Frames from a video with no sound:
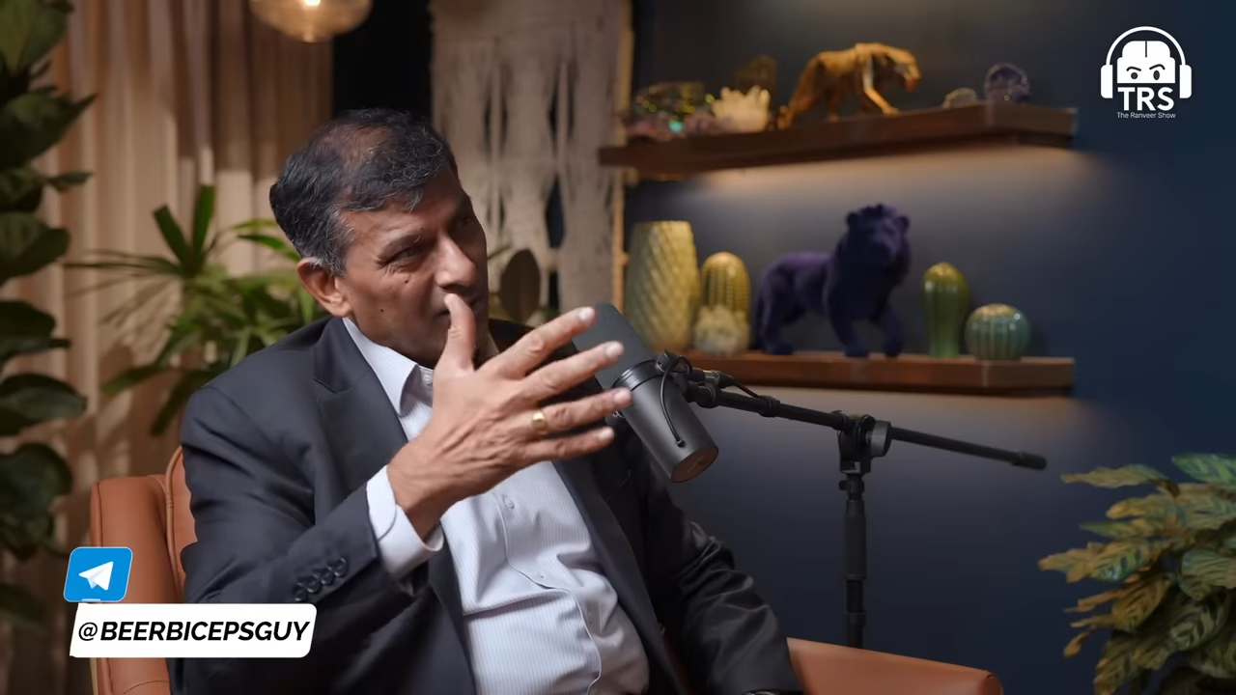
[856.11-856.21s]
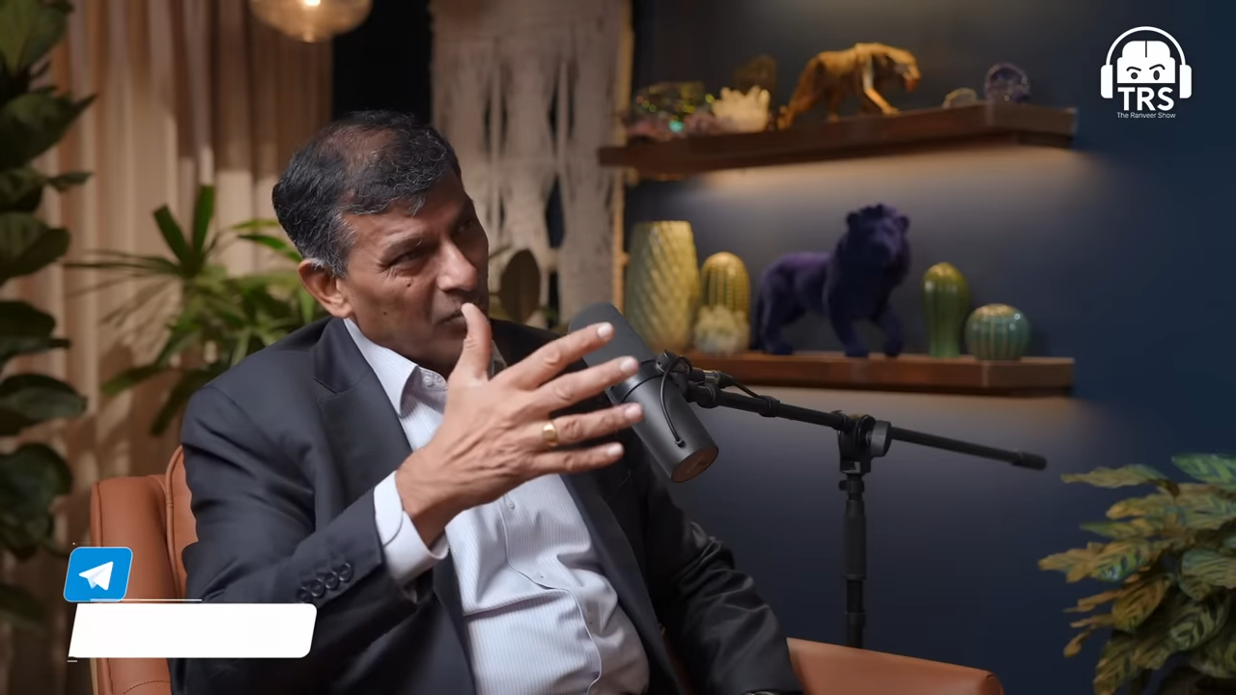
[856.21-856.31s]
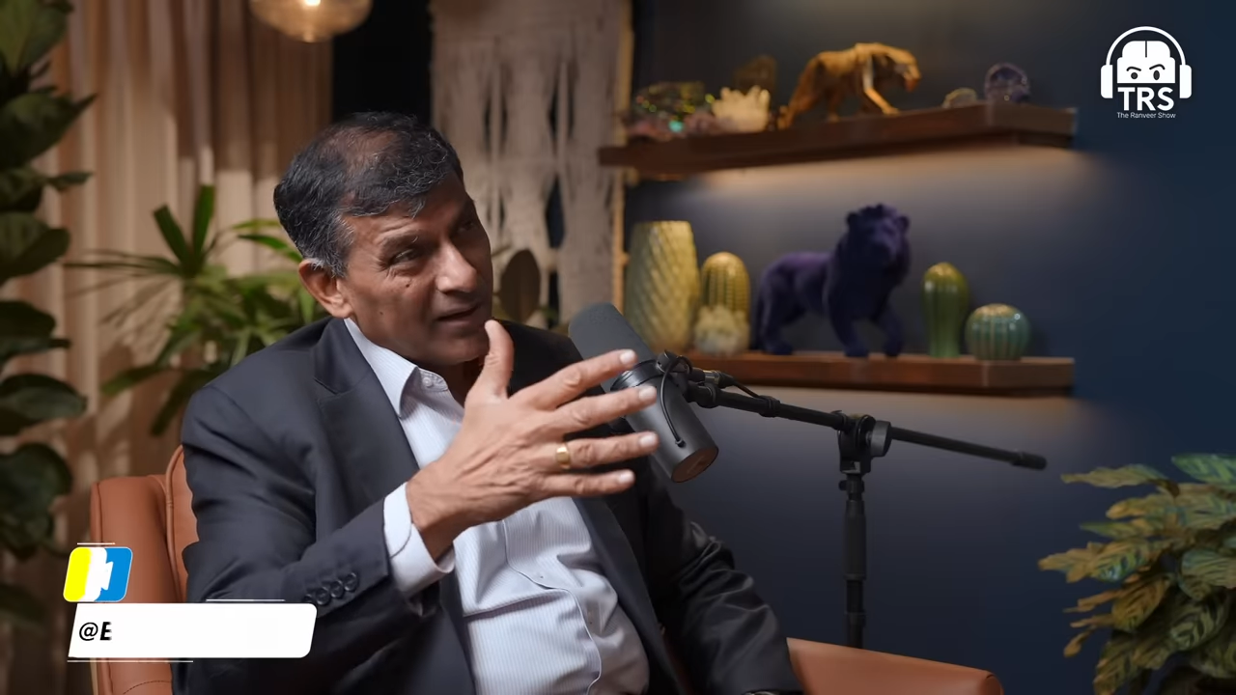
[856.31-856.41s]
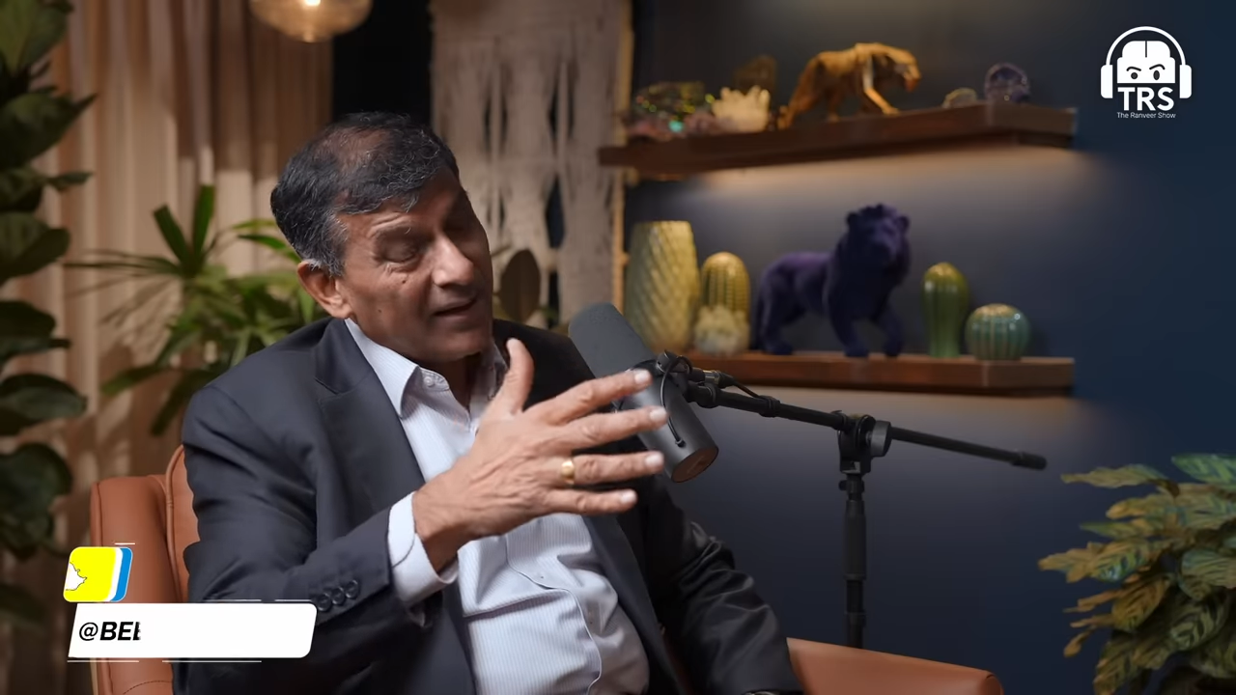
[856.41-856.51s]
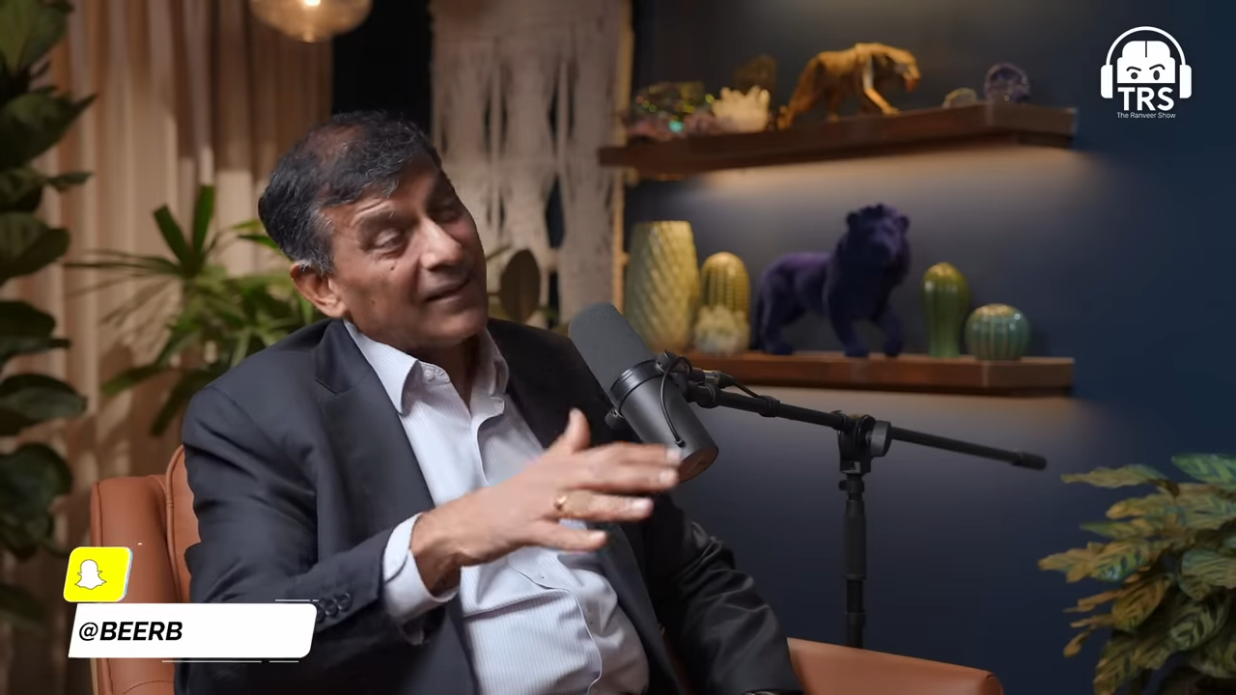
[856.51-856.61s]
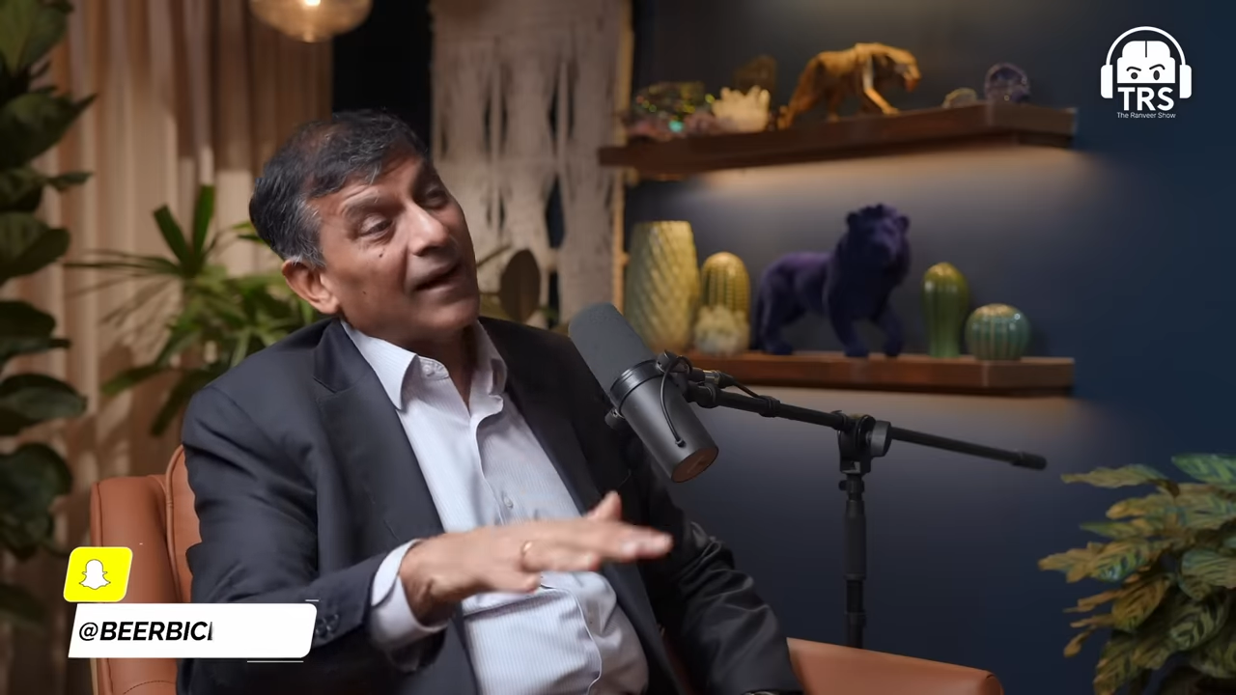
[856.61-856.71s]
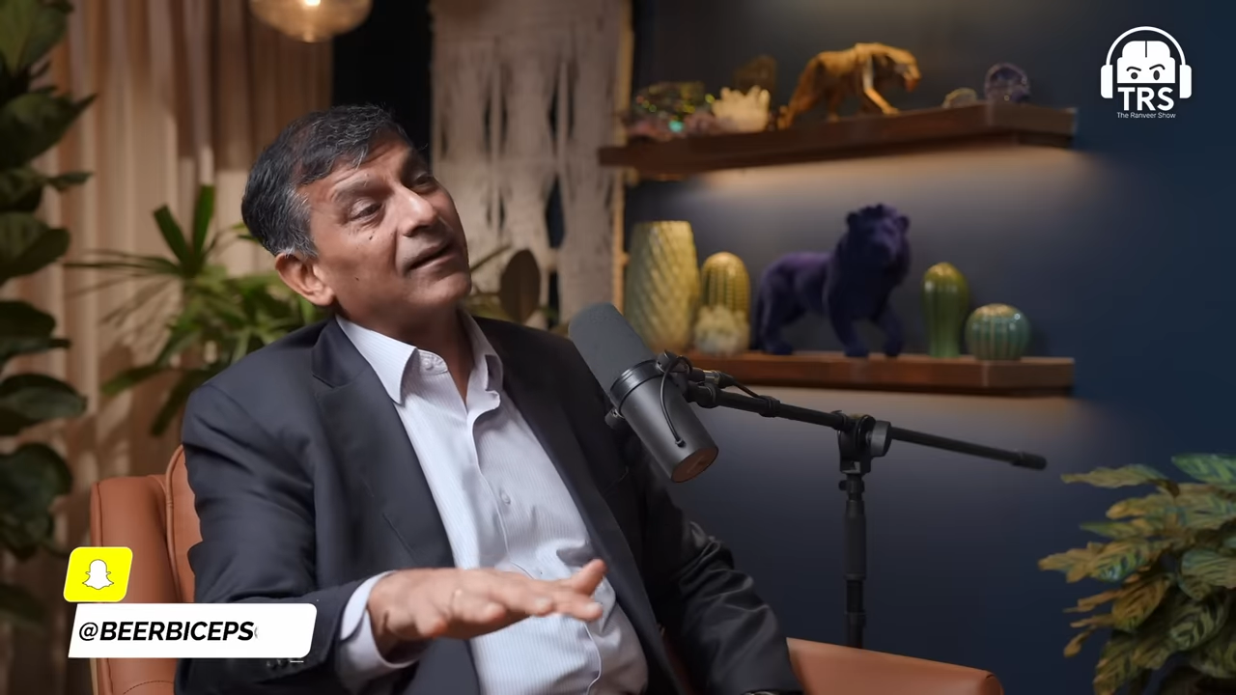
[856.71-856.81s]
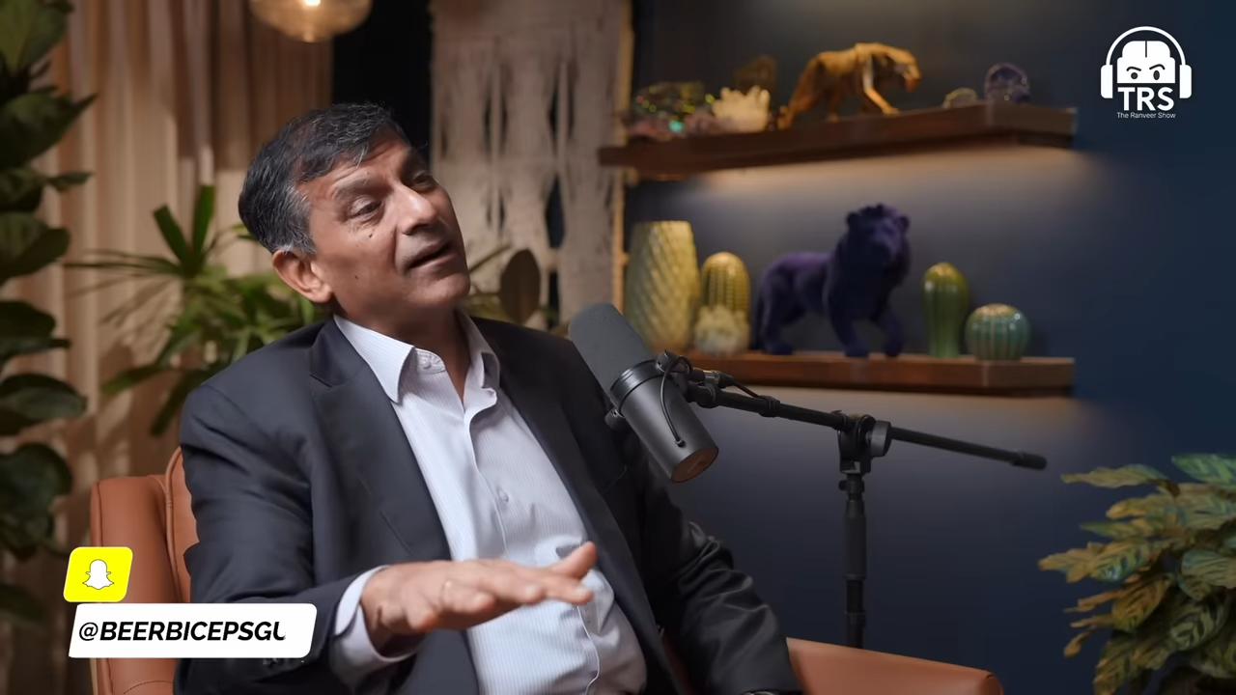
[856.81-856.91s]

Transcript: we need that